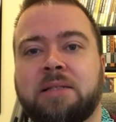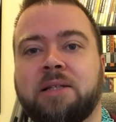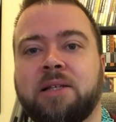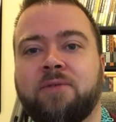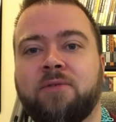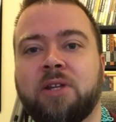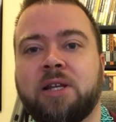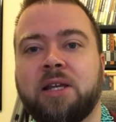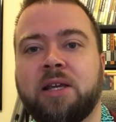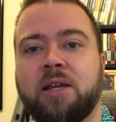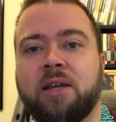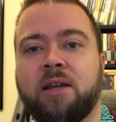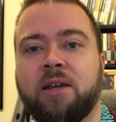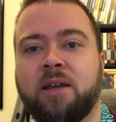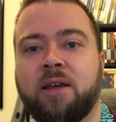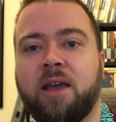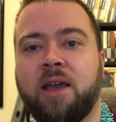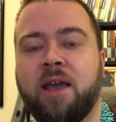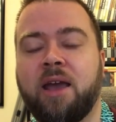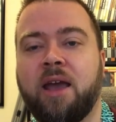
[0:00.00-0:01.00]

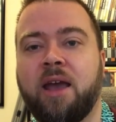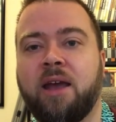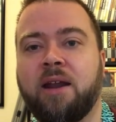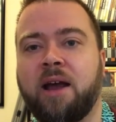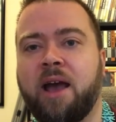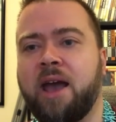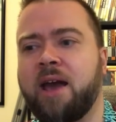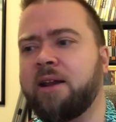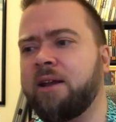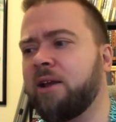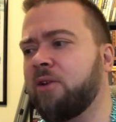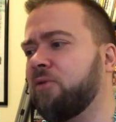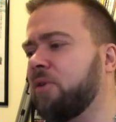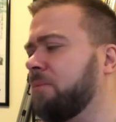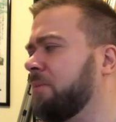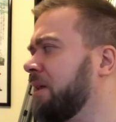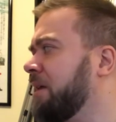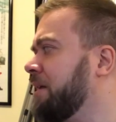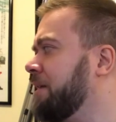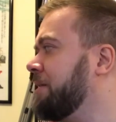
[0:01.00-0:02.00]
DVD, and I had a
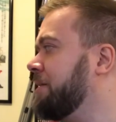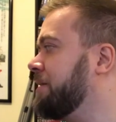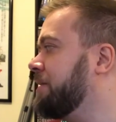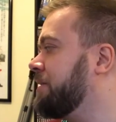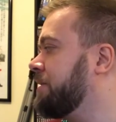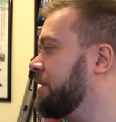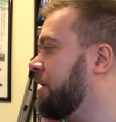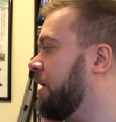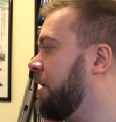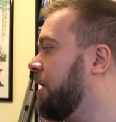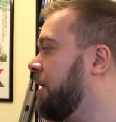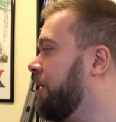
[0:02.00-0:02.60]
Gremlins